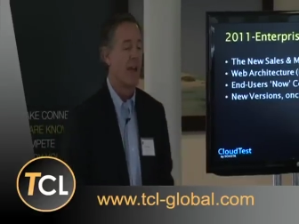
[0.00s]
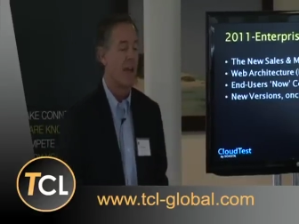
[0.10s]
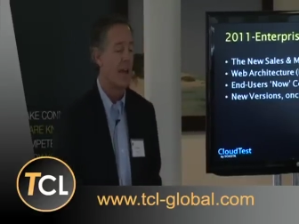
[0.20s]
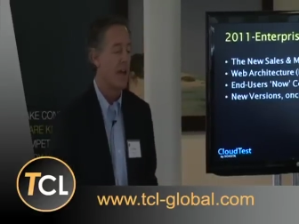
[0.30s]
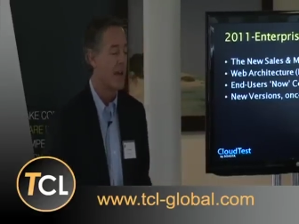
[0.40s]

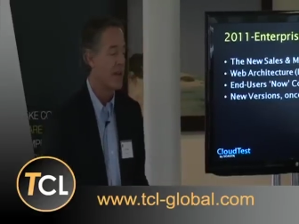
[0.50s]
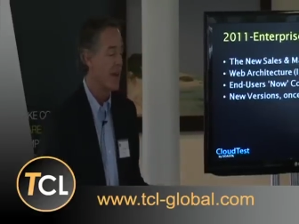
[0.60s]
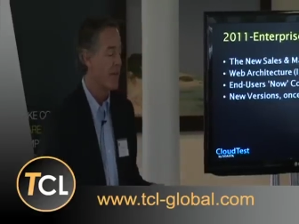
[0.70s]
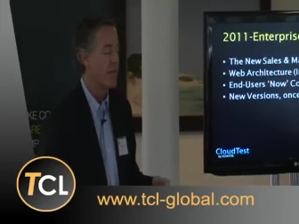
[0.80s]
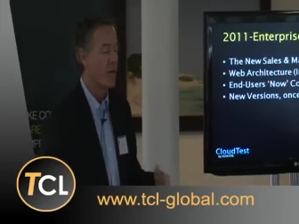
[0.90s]
And
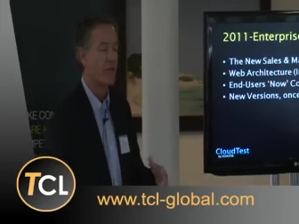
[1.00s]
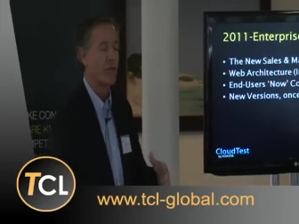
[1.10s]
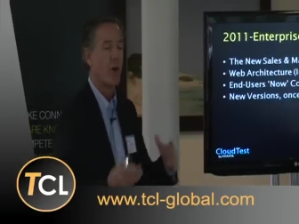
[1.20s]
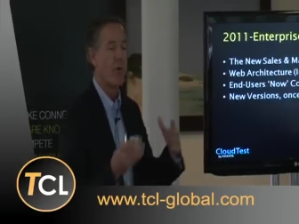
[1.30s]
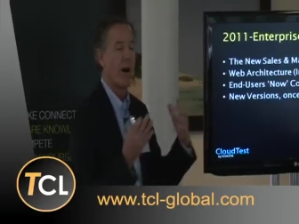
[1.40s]
folks
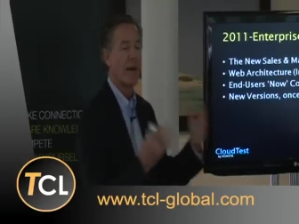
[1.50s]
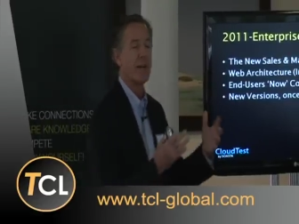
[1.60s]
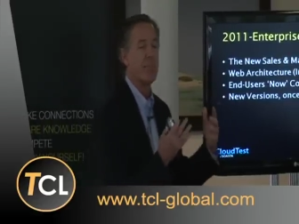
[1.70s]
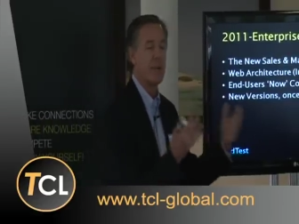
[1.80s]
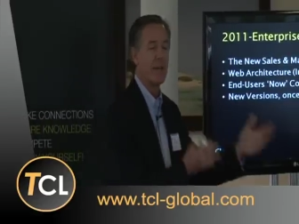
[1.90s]
go on
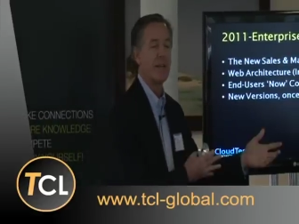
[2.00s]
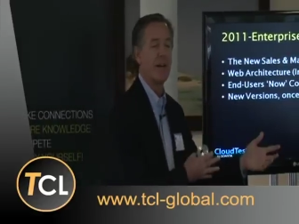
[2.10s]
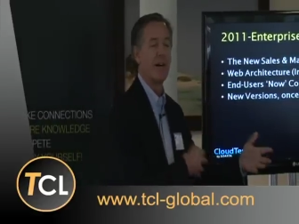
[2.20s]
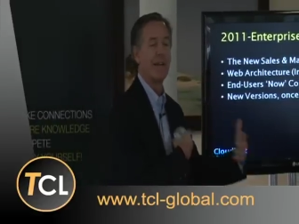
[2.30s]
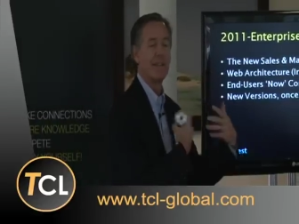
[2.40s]
and bid
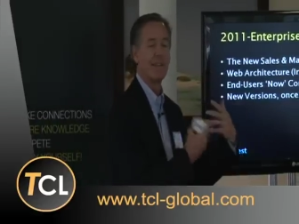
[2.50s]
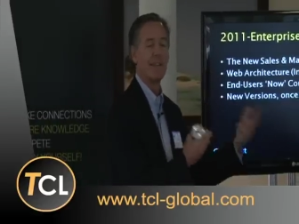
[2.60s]
on